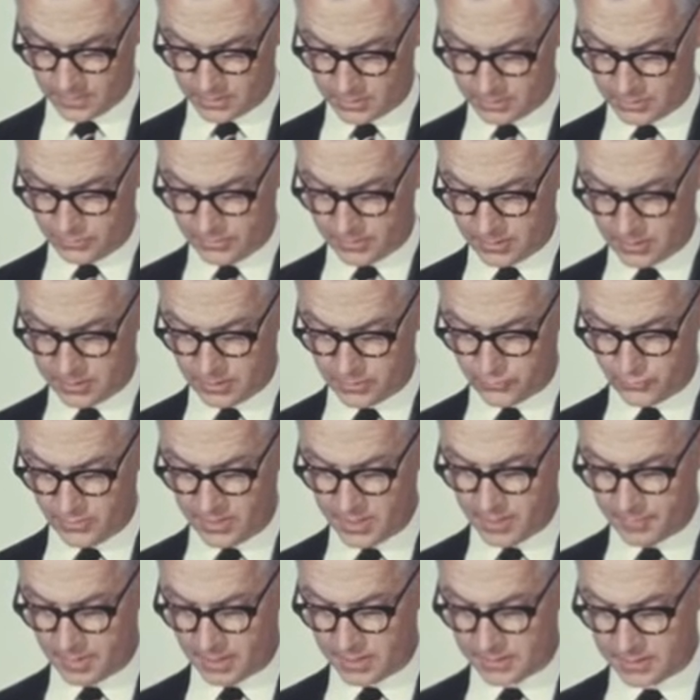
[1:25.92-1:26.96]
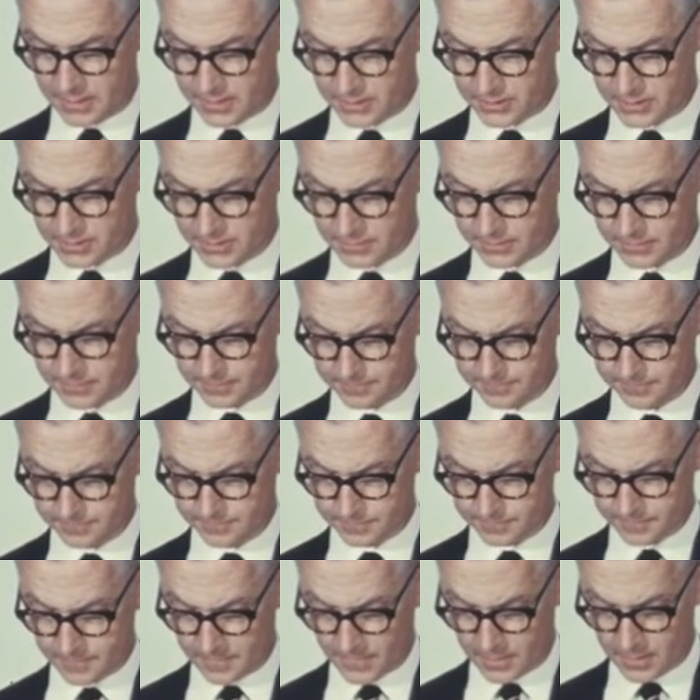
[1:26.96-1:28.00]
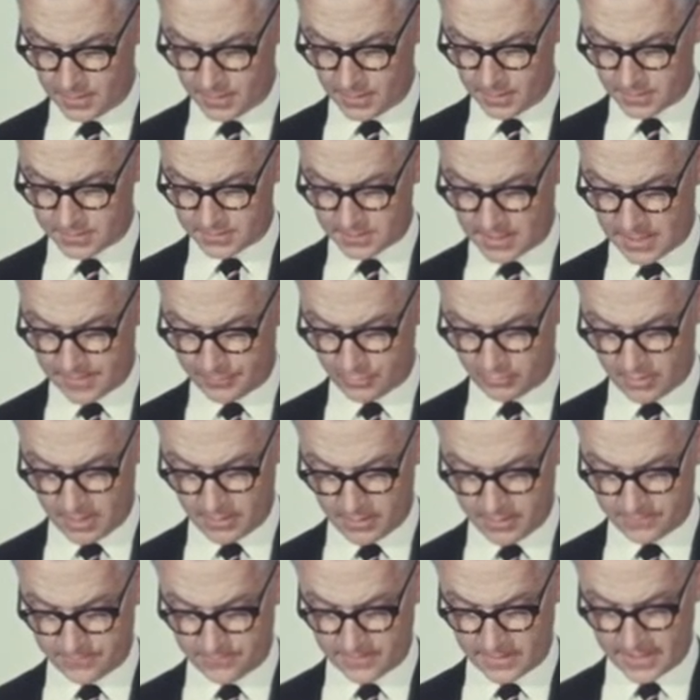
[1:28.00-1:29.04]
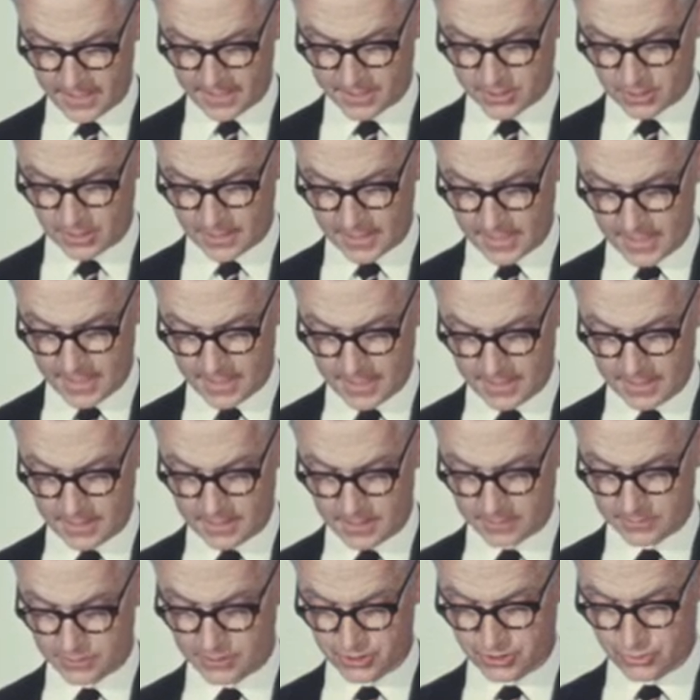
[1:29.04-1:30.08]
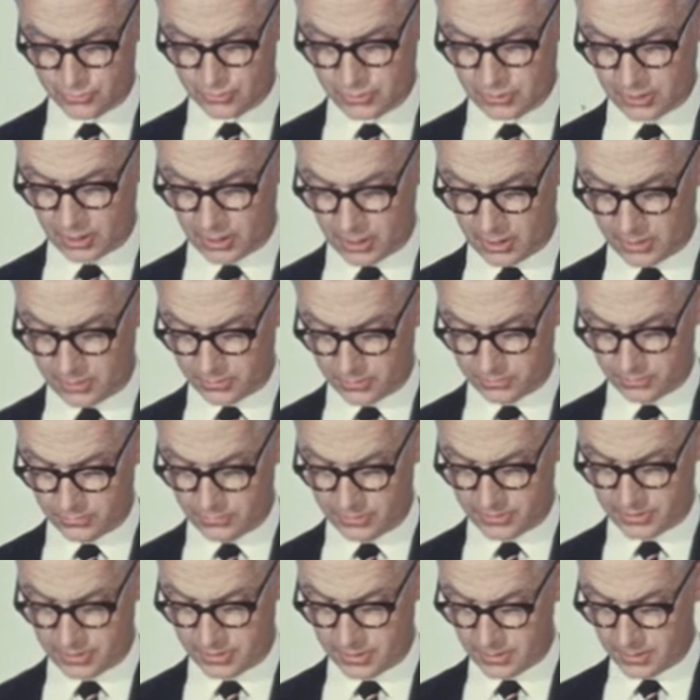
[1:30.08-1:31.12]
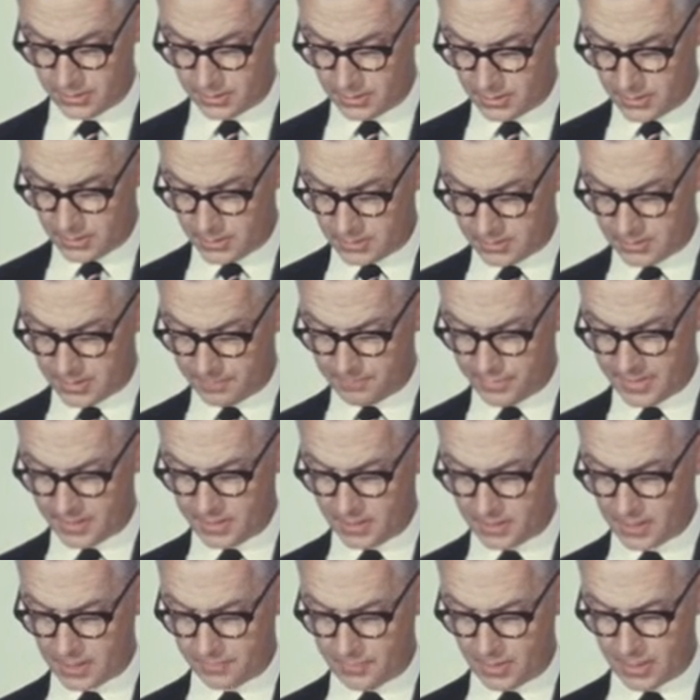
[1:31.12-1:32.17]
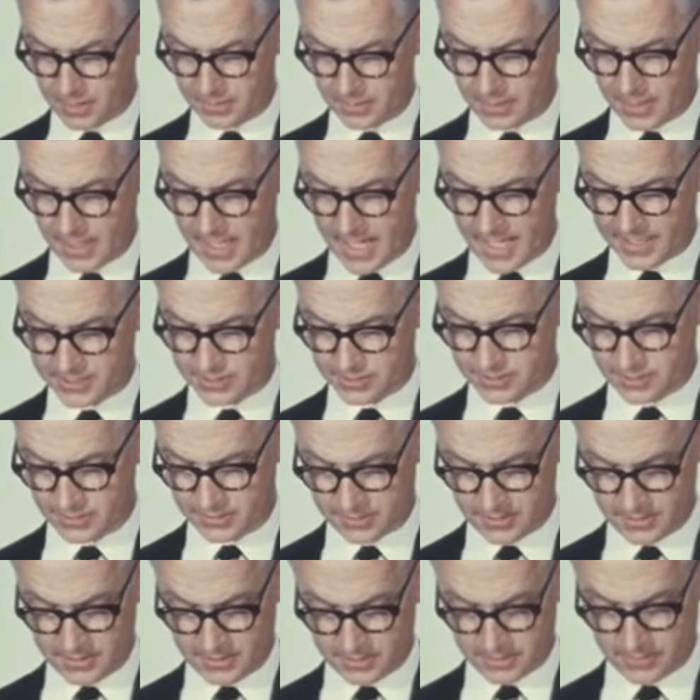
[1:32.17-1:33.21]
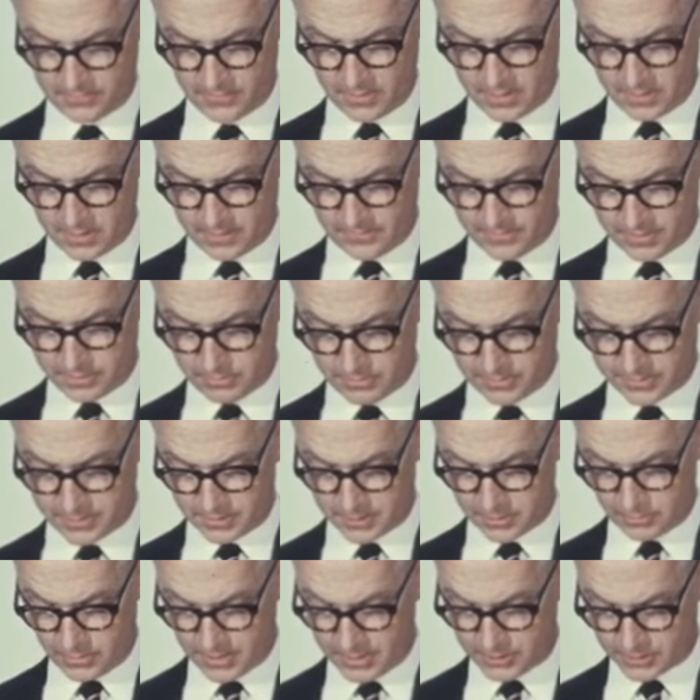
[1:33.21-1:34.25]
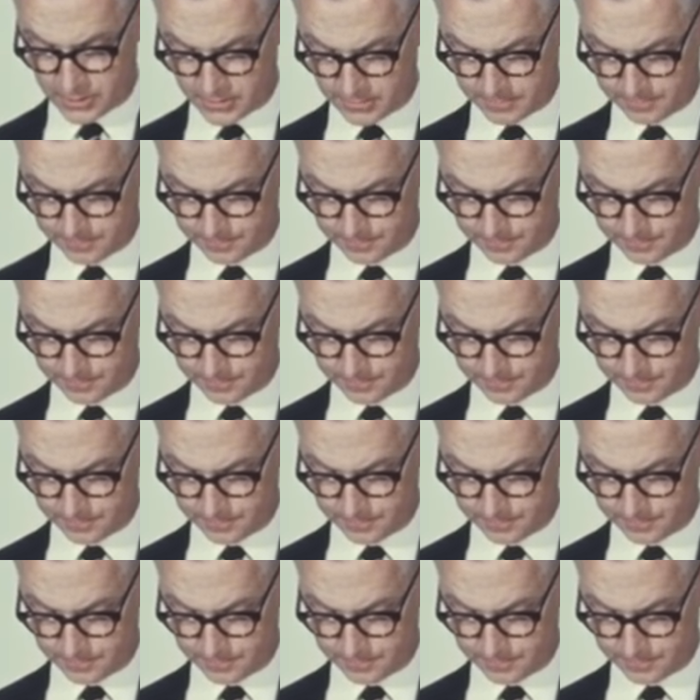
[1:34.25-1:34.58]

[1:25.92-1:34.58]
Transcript: to include rehabilitation, temporary financial aid, and student loans, depending upon the exigencies of the individual situation.